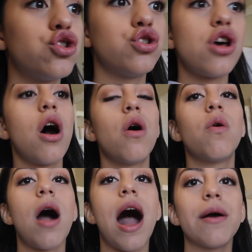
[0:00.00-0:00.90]

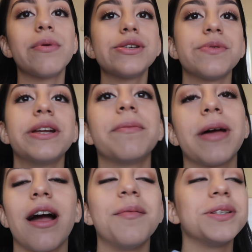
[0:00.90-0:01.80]
So I was reading
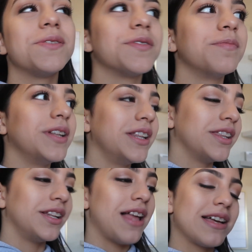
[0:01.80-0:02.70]
my comments from
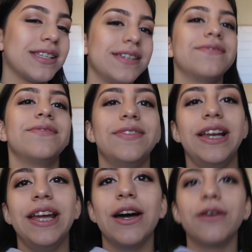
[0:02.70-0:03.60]
the last
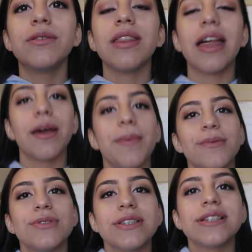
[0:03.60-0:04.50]
video that I
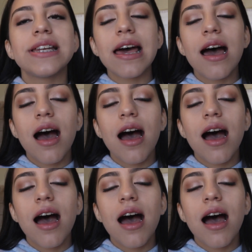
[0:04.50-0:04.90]
posted,